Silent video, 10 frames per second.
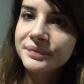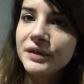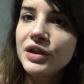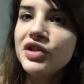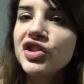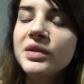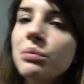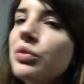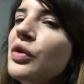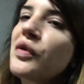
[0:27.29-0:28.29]
so let's just
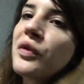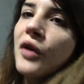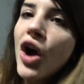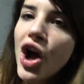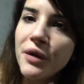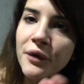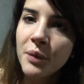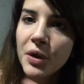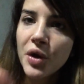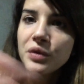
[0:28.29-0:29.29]
move on
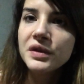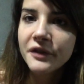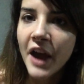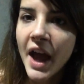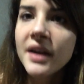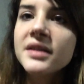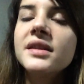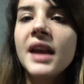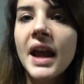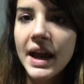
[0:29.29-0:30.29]
from those
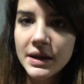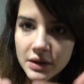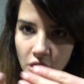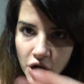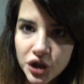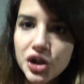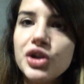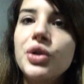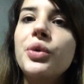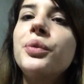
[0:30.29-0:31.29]
facts and on
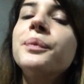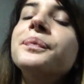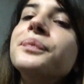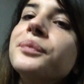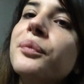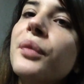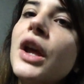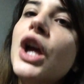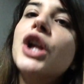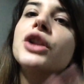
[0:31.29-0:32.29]
to
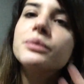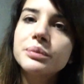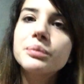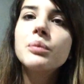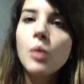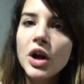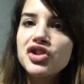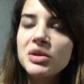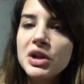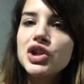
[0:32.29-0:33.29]

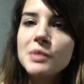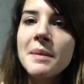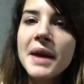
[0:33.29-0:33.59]
watching me do my